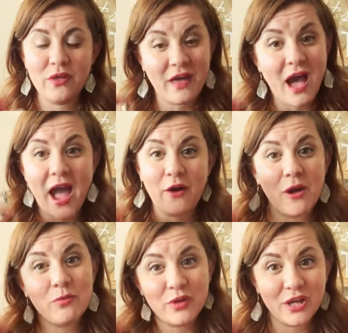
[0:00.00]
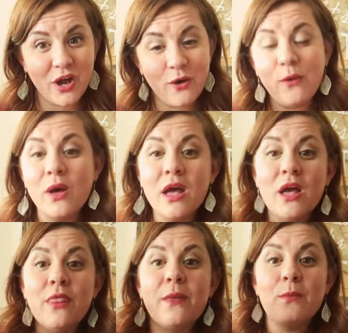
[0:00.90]
The higher up we go,
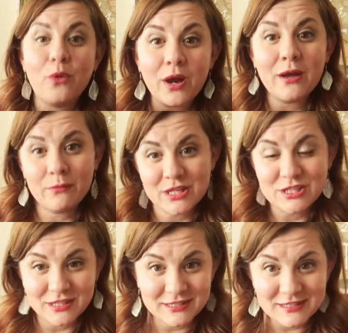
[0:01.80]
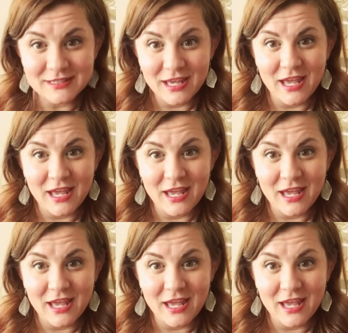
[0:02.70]
the more commissions